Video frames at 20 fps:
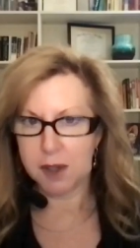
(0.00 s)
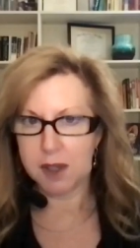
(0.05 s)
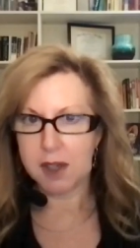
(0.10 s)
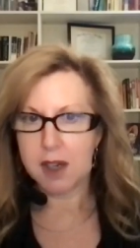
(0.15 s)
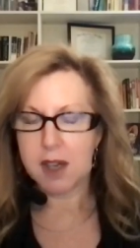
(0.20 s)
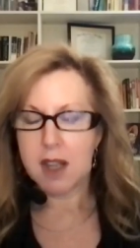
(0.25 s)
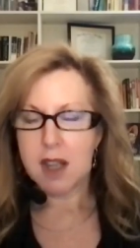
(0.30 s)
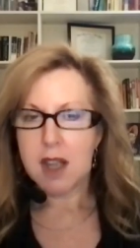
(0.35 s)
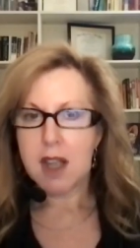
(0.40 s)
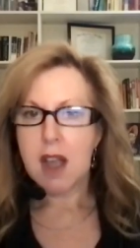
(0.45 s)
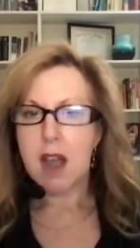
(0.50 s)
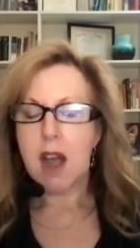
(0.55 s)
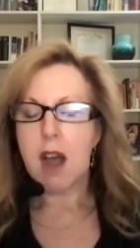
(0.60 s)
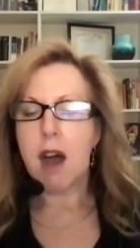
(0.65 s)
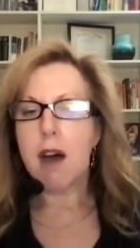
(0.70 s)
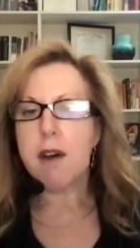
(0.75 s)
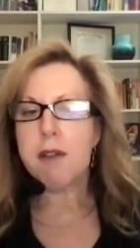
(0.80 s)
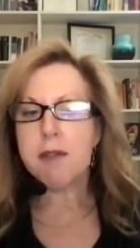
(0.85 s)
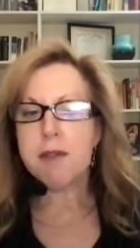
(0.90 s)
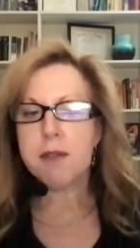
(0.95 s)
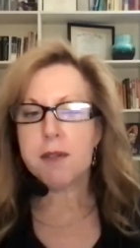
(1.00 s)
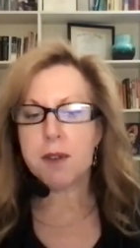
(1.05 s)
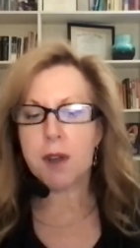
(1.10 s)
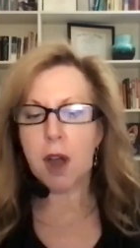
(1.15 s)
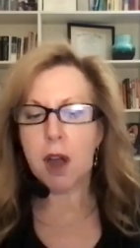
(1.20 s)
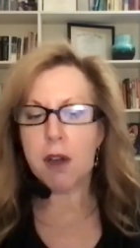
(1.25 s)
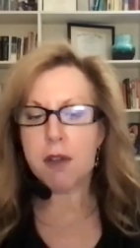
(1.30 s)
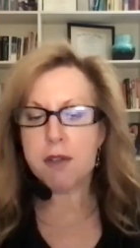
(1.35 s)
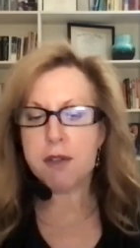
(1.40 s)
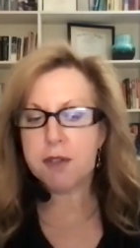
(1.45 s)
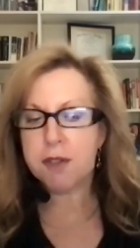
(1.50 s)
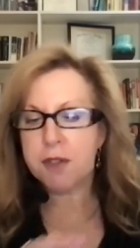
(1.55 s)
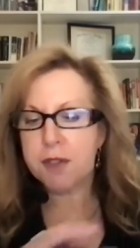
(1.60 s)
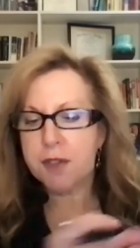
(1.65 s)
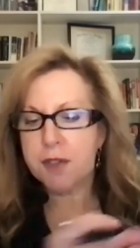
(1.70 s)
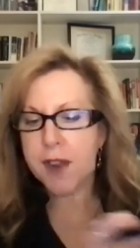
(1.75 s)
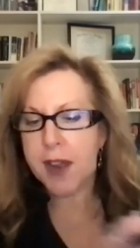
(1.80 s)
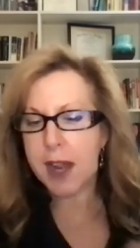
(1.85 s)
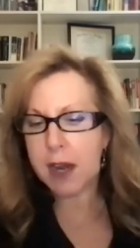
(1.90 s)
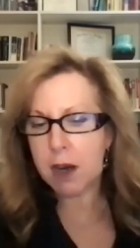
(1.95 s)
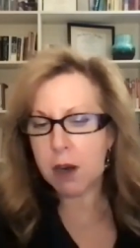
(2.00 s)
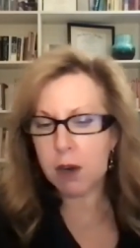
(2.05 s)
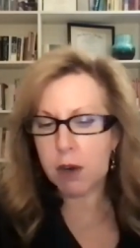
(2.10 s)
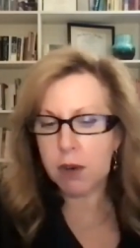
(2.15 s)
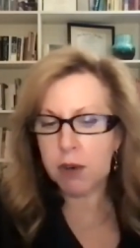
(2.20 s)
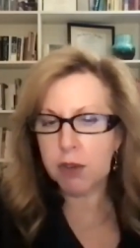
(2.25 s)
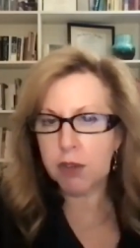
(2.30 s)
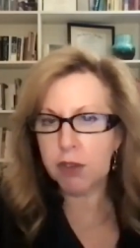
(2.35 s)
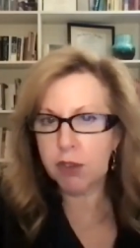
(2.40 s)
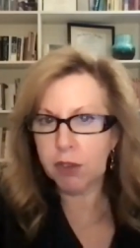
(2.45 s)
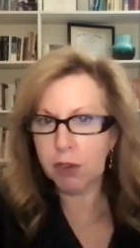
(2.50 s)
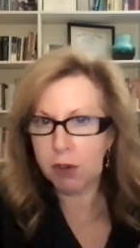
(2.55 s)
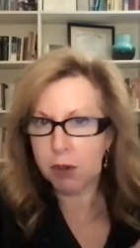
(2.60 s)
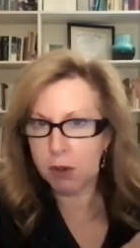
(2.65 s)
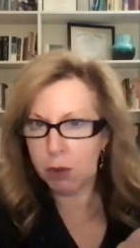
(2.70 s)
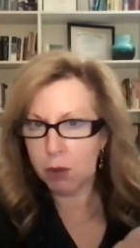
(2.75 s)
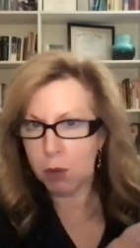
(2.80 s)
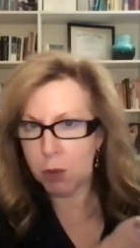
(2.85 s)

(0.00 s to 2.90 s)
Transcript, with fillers: Right. affairs